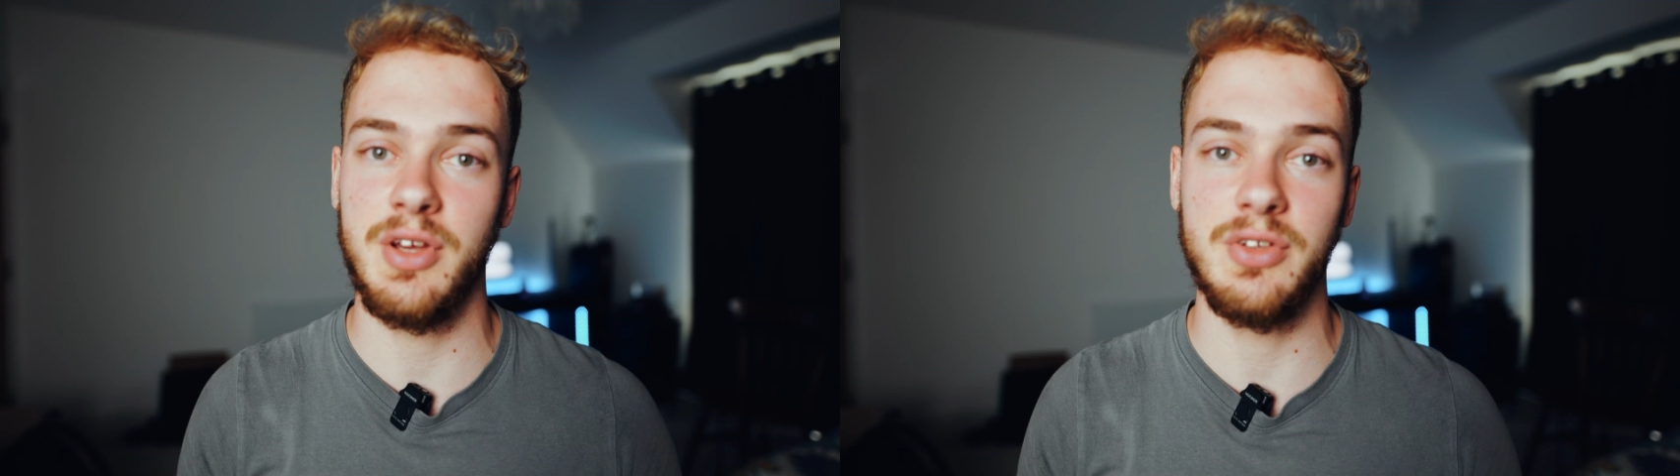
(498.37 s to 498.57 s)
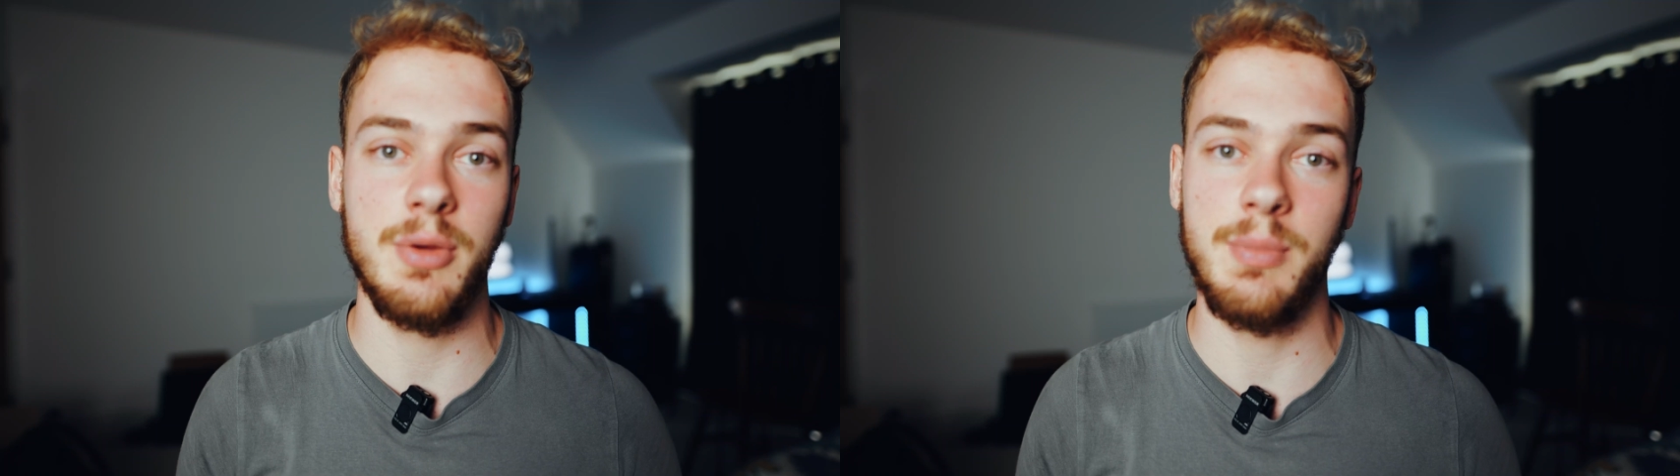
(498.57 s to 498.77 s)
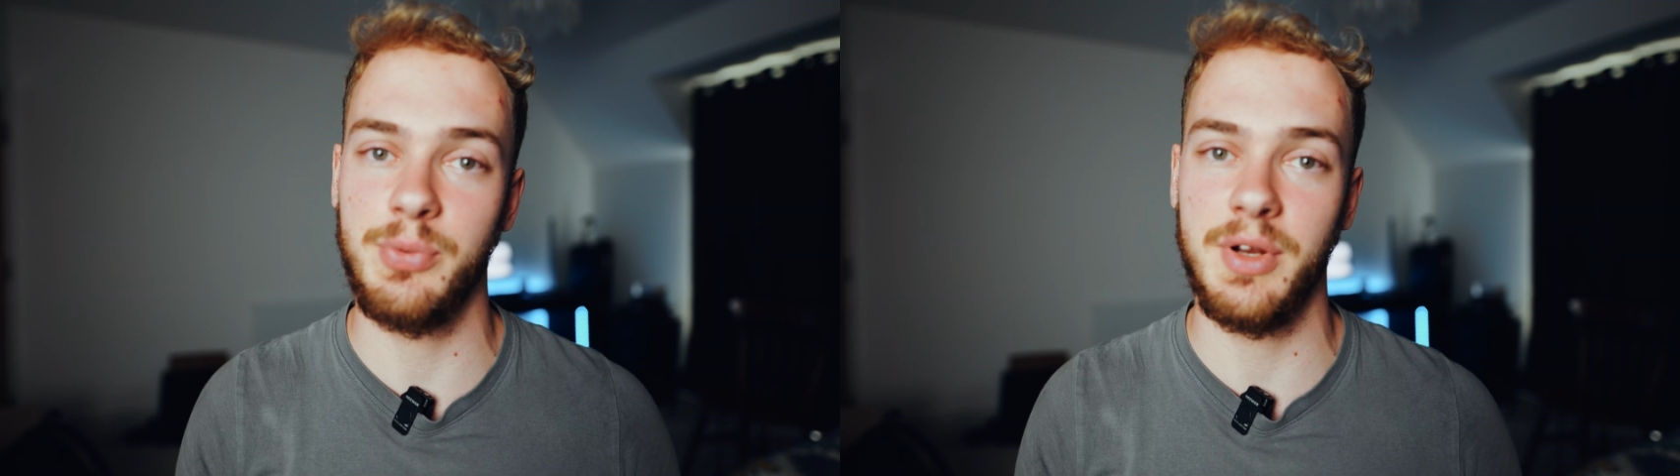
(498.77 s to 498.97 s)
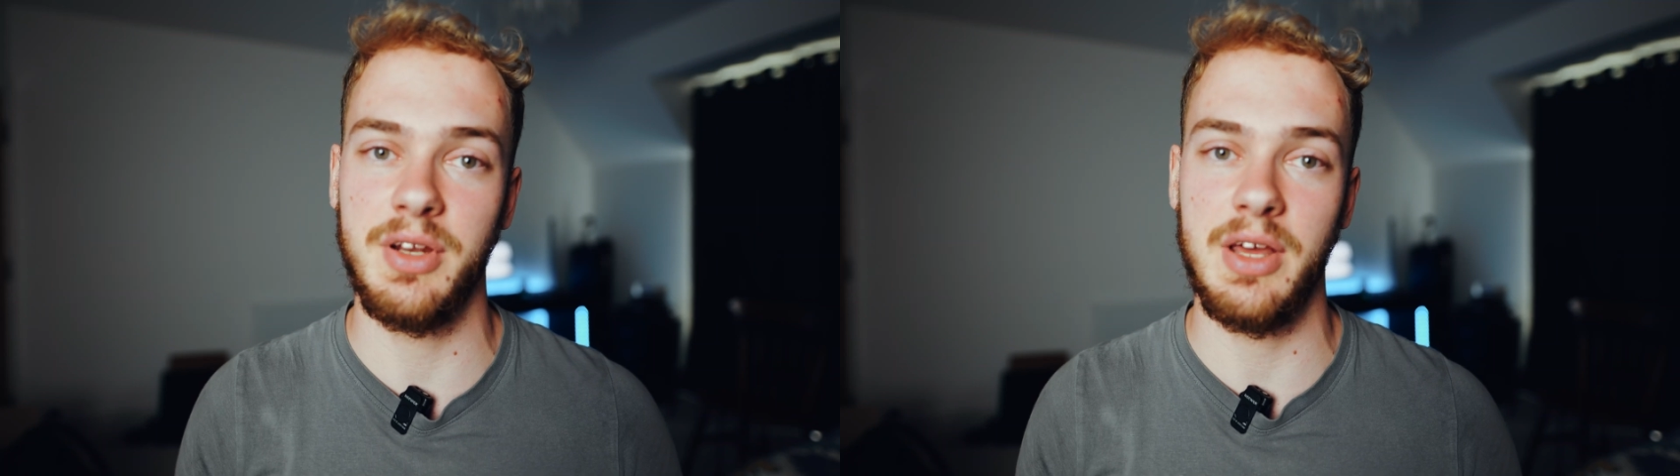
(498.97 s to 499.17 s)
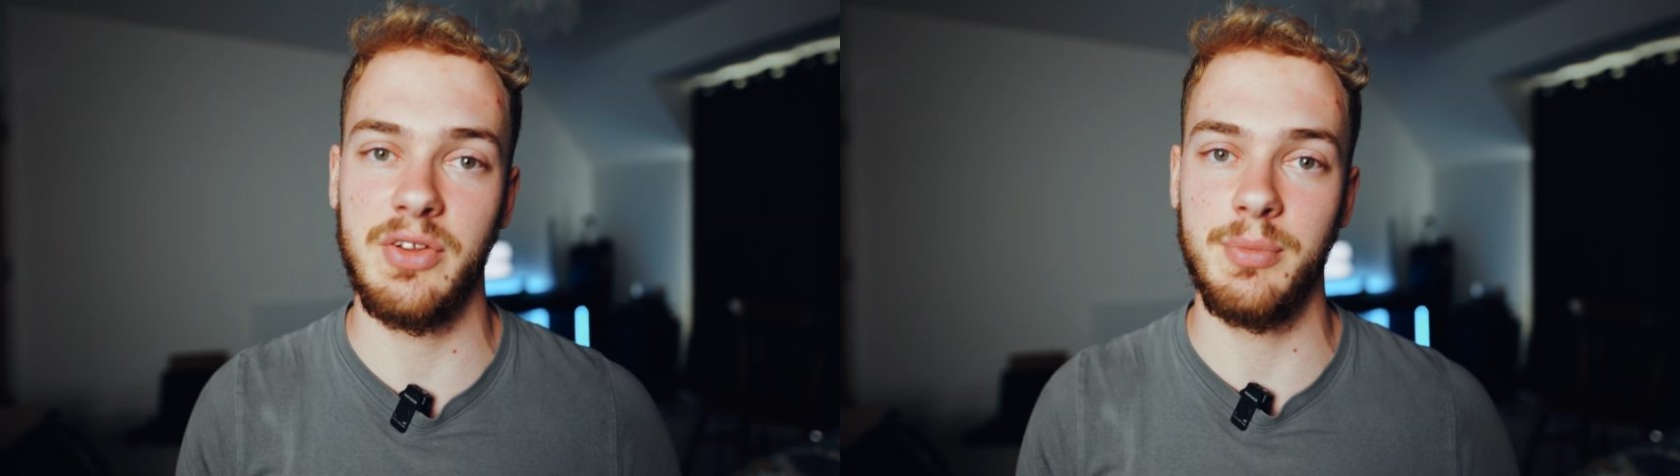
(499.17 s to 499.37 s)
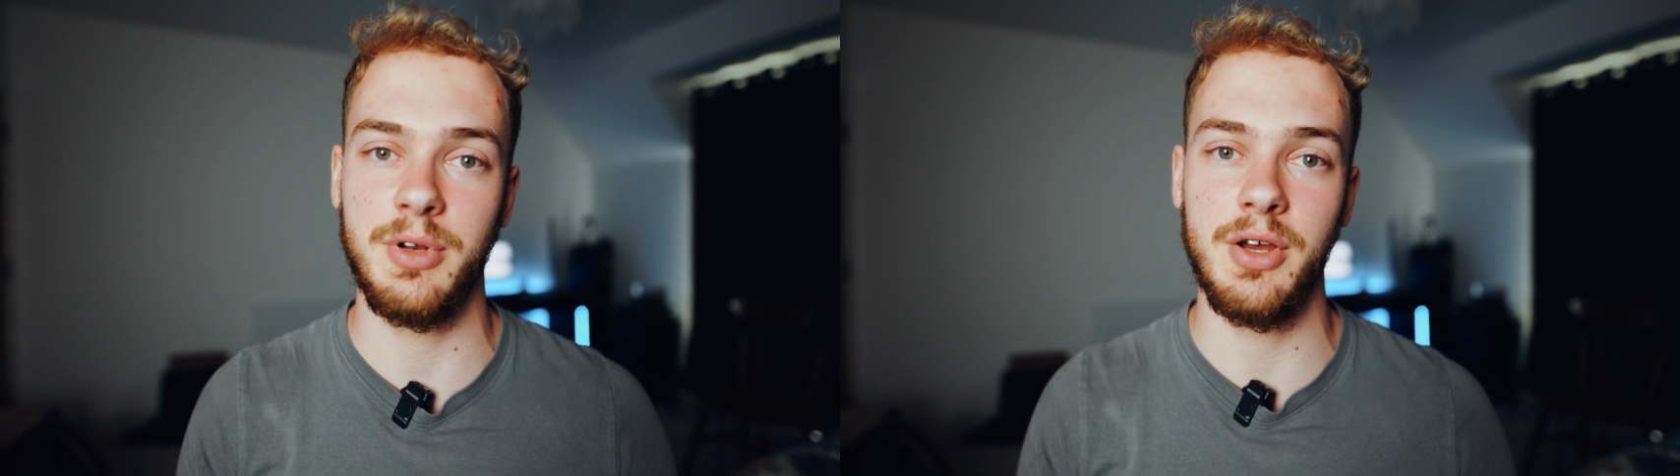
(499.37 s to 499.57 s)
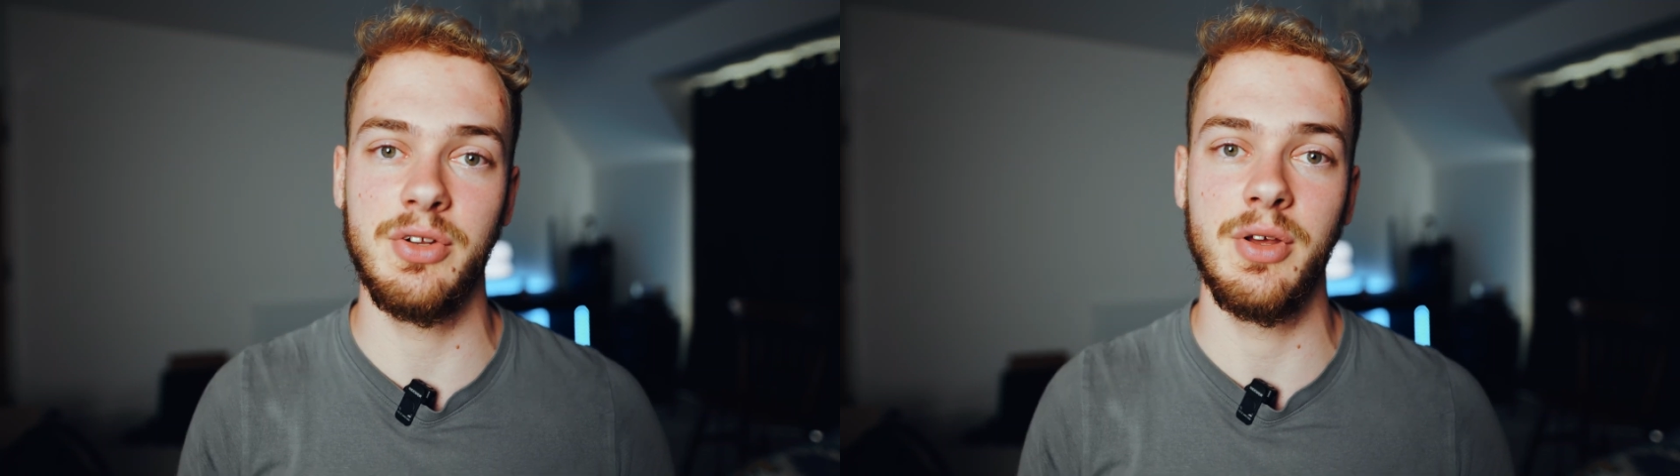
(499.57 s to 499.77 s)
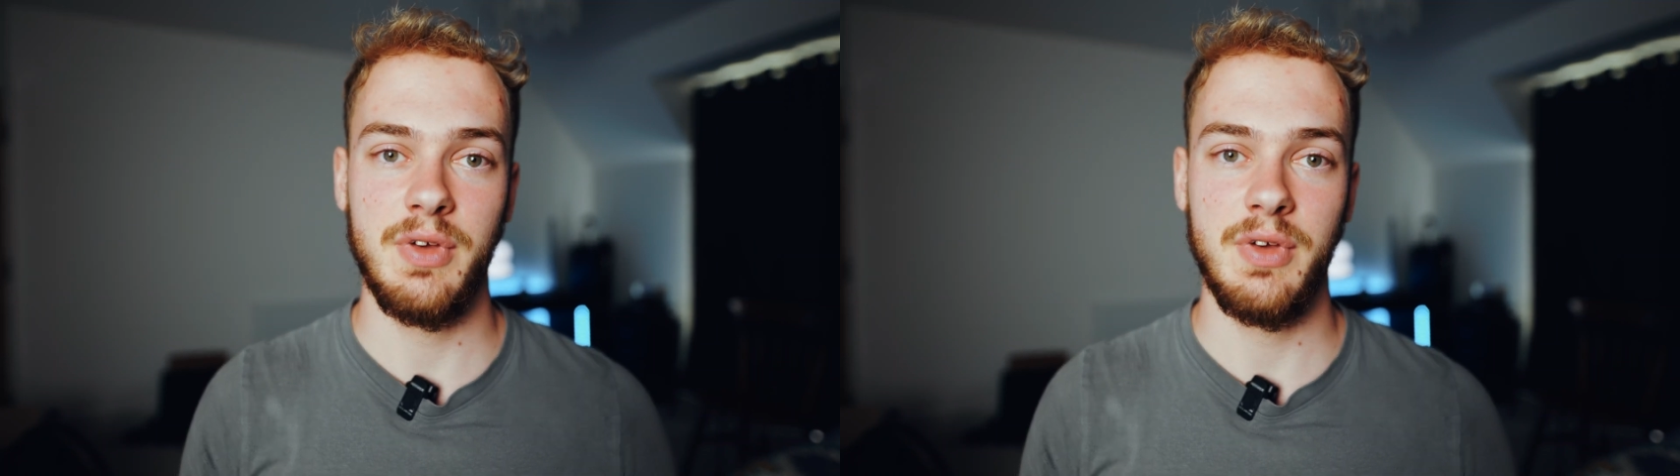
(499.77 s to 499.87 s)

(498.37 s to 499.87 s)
so you don't miss when I next upload.